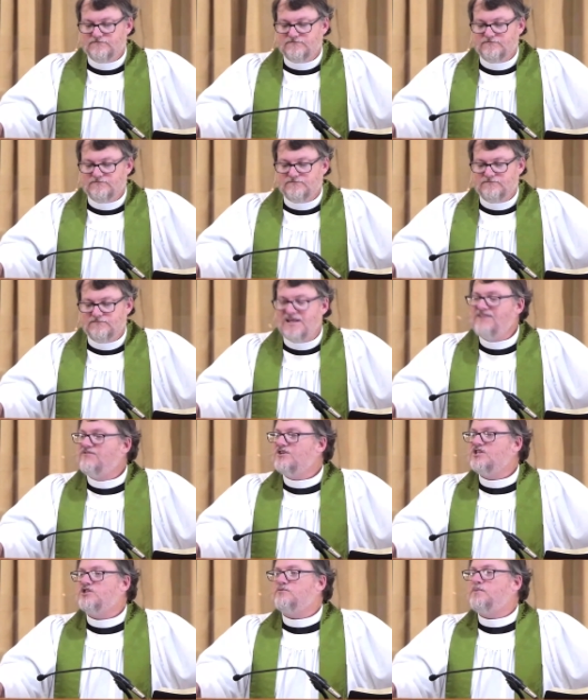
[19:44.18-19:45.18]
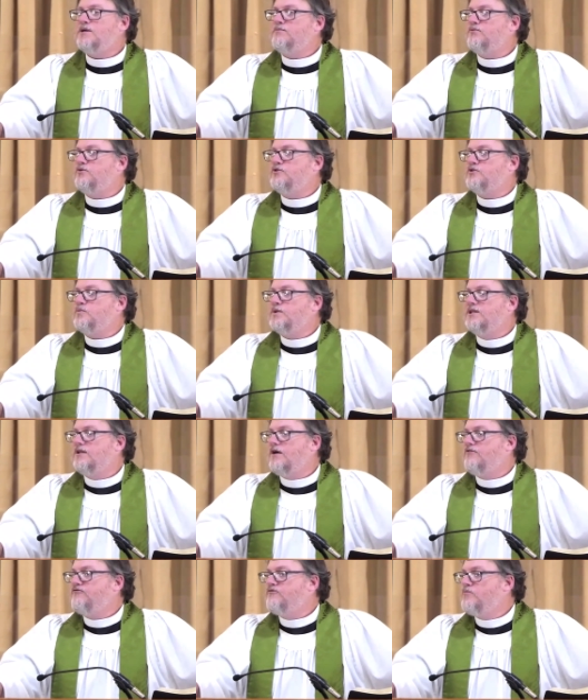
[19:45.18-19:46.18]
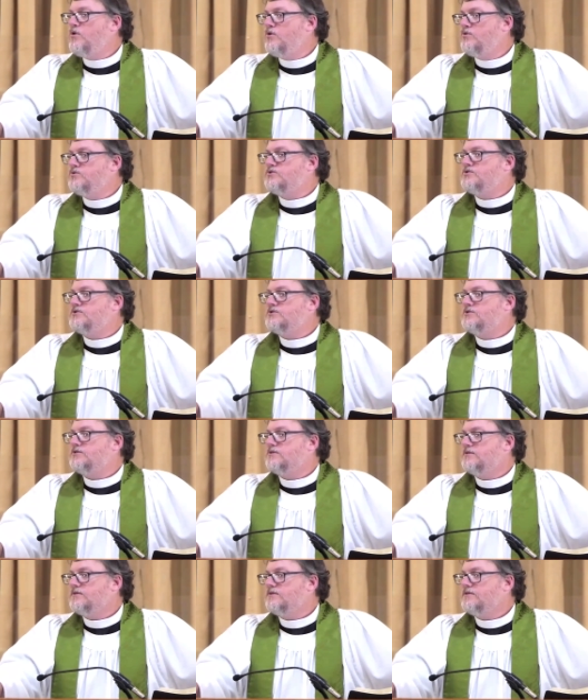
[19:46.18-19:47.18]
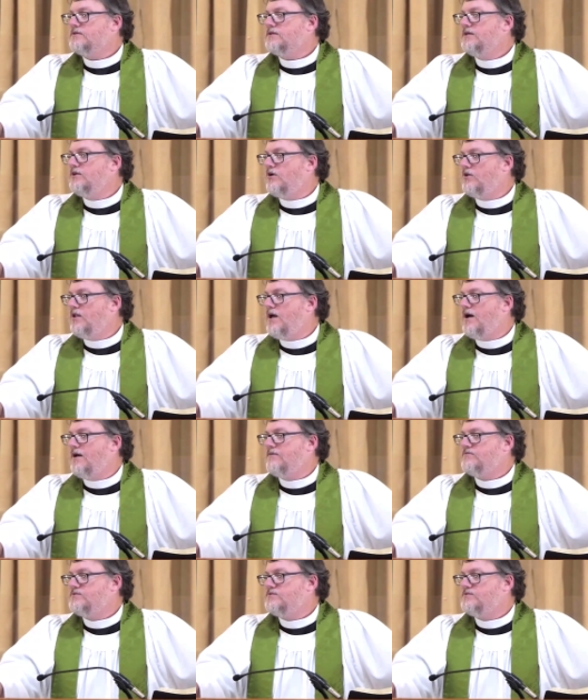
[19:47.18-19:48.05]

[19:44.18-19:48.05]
Even to the people that we love most in our lives.